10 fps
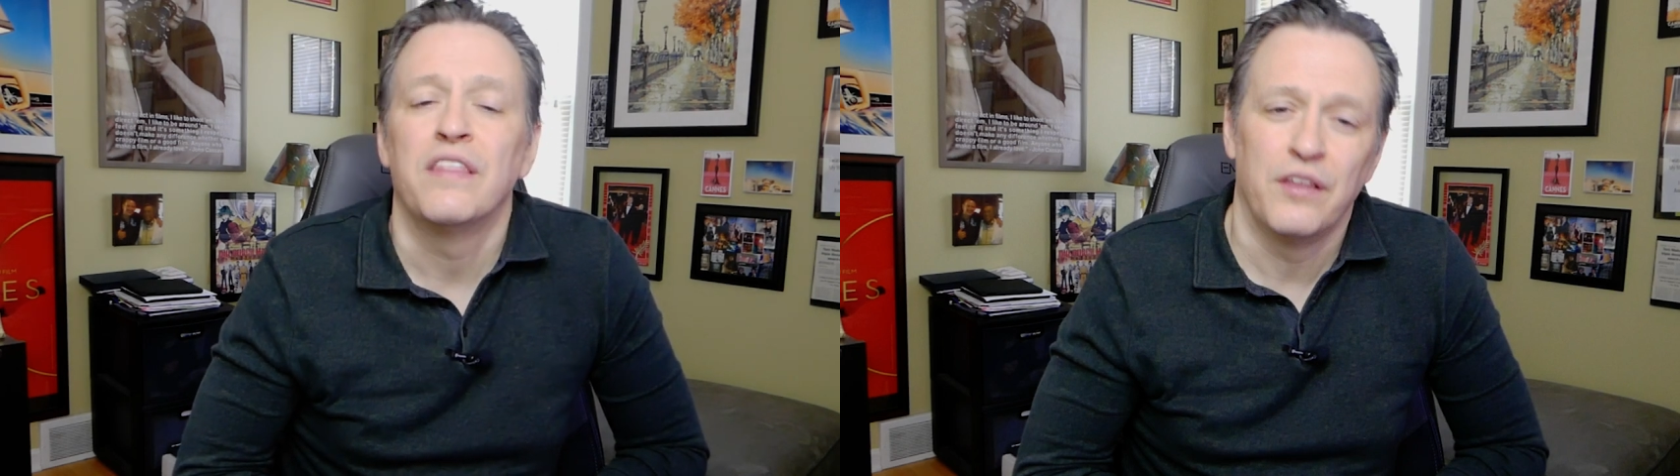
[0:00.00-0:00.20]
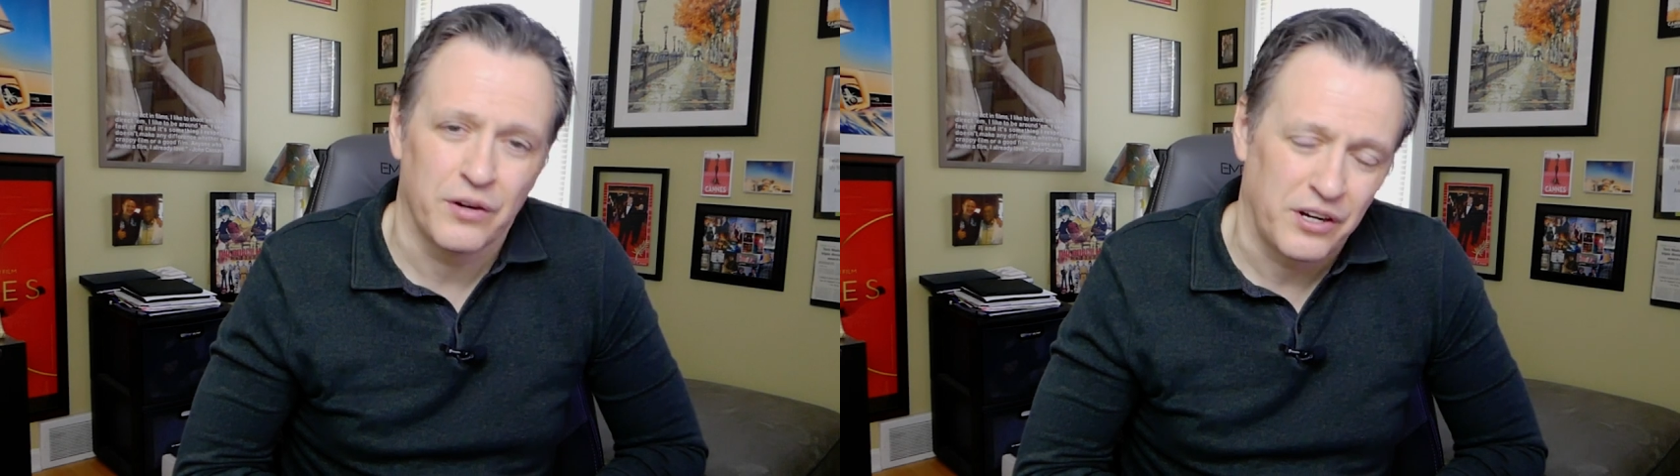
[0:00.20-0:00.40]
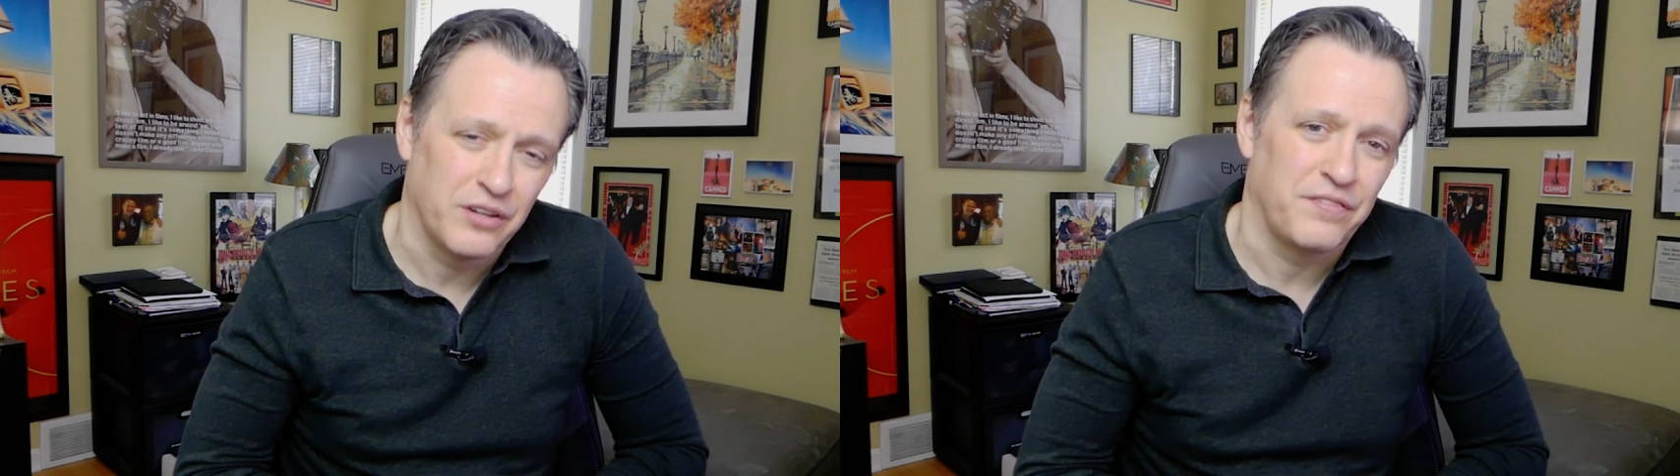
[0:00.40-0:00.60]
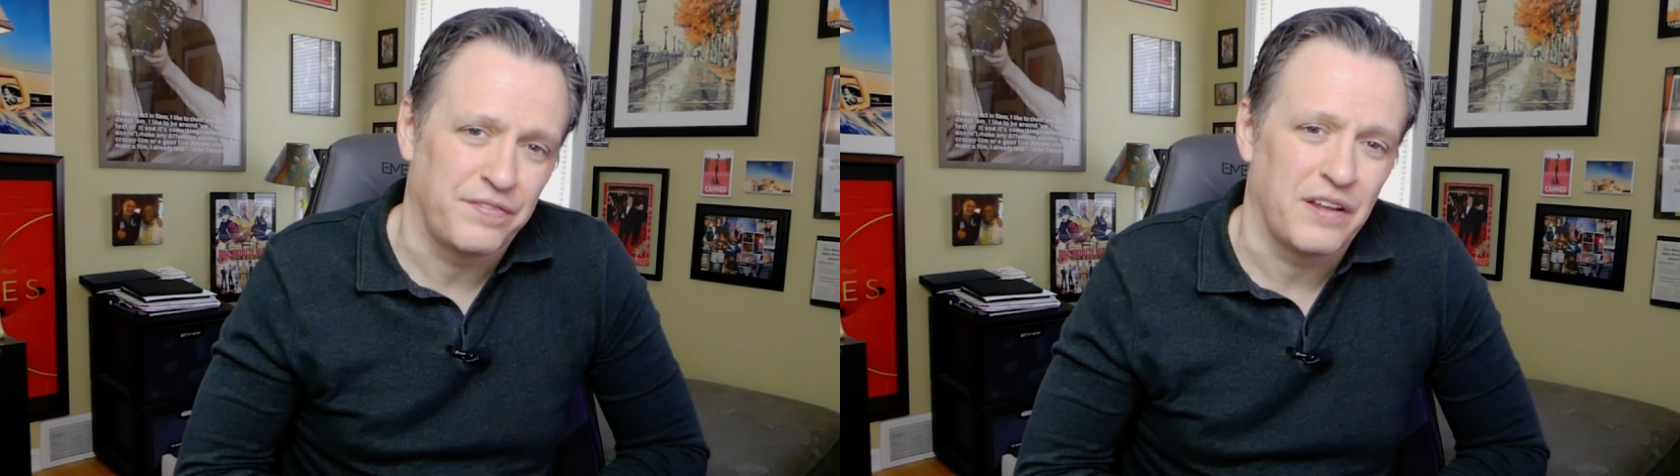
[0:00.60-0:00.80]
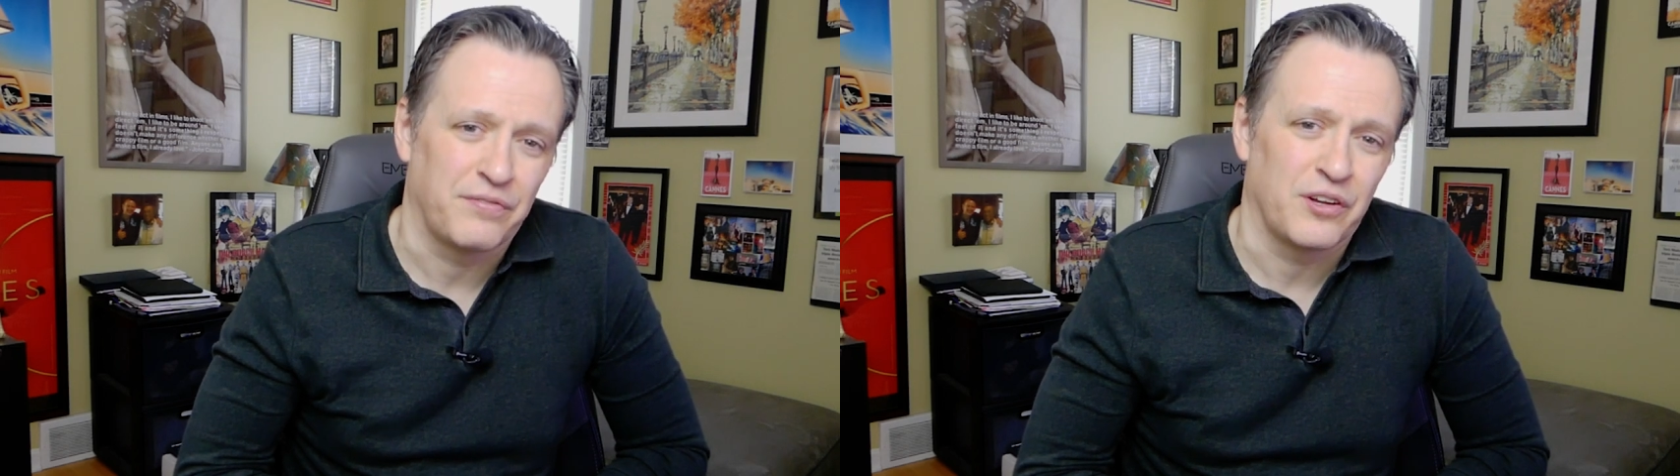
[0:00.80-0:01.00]
they're a good
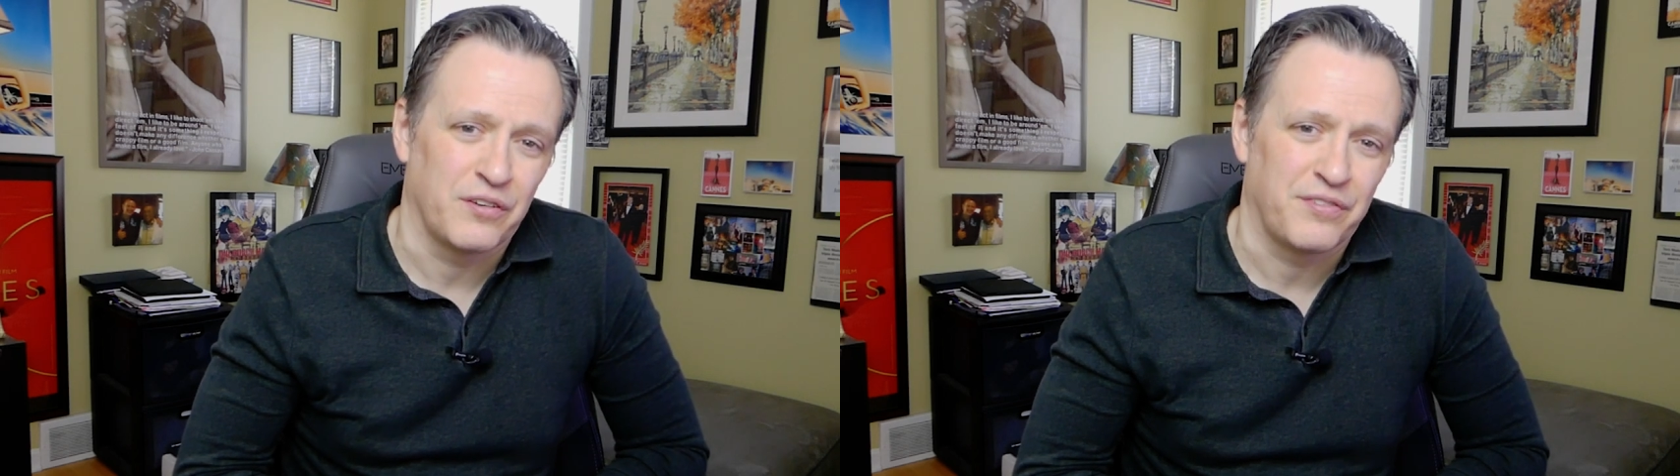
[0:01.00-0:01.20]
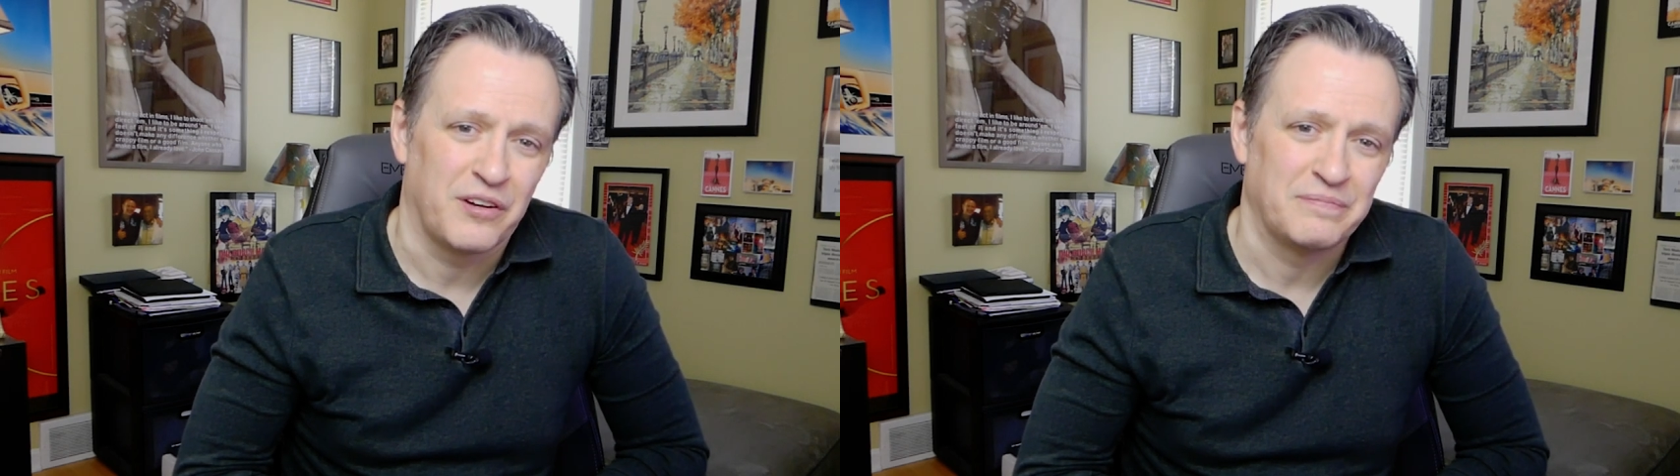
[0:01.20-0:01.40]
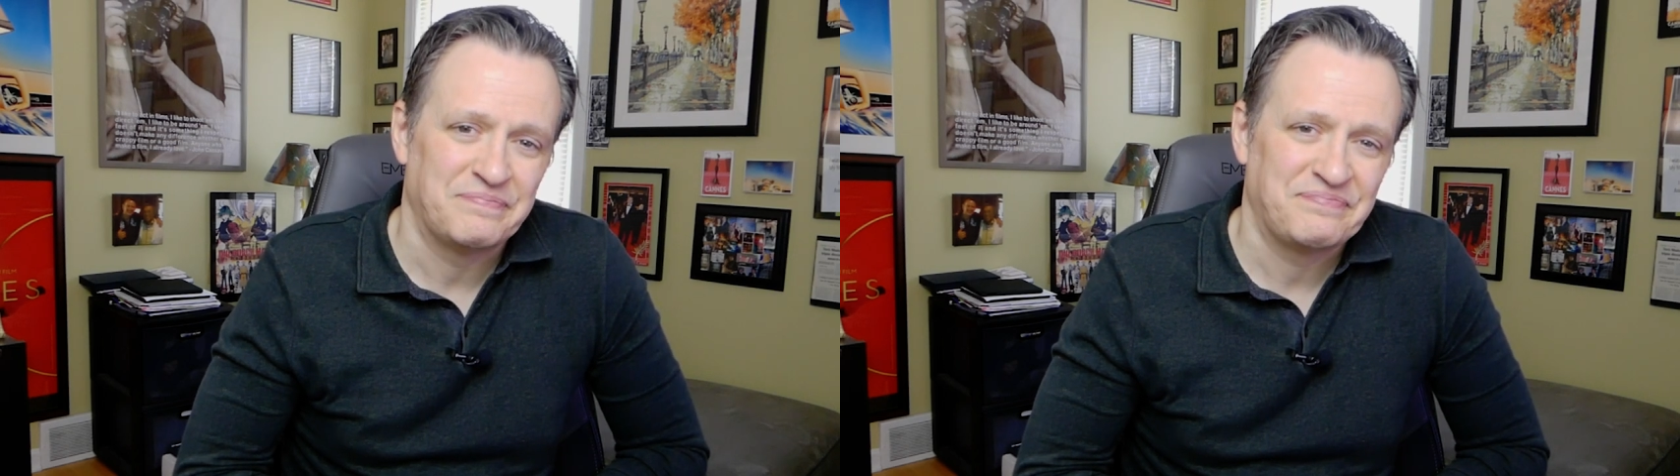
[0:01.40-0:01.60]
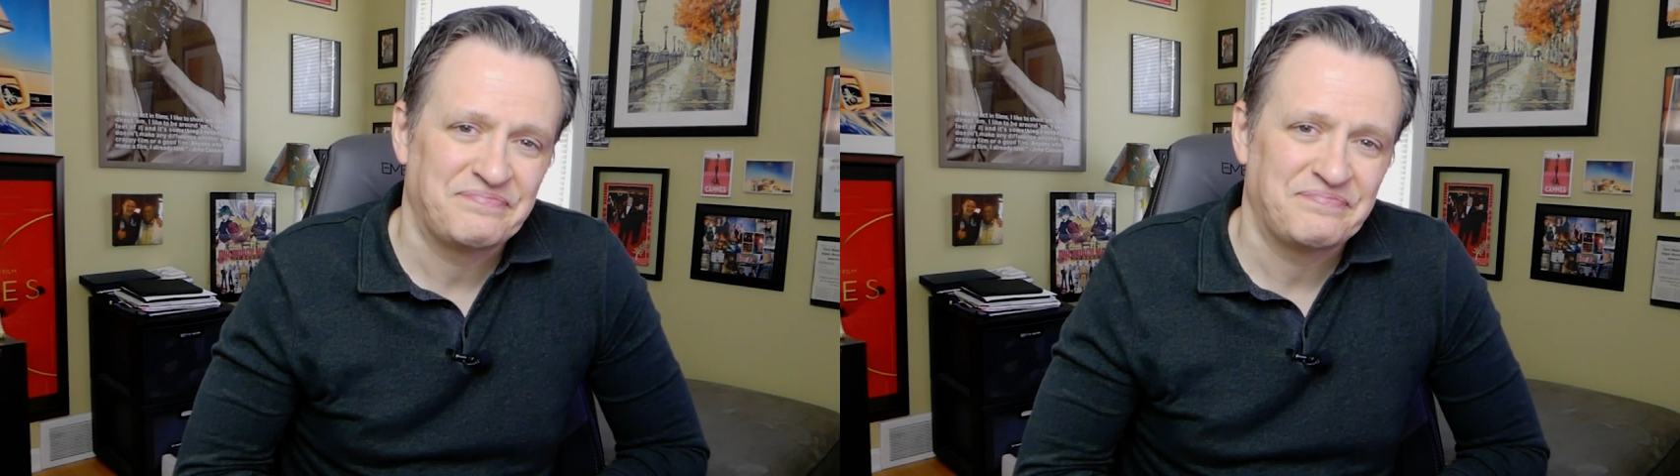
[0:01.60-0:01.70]
fit for your film.